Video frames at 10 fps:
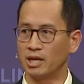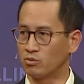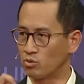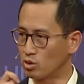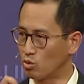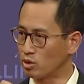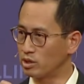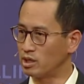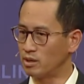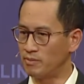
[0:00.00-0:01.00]
and
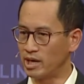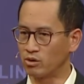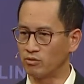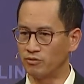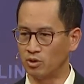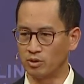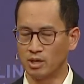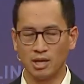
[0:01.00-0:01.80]
recorded in a microphone.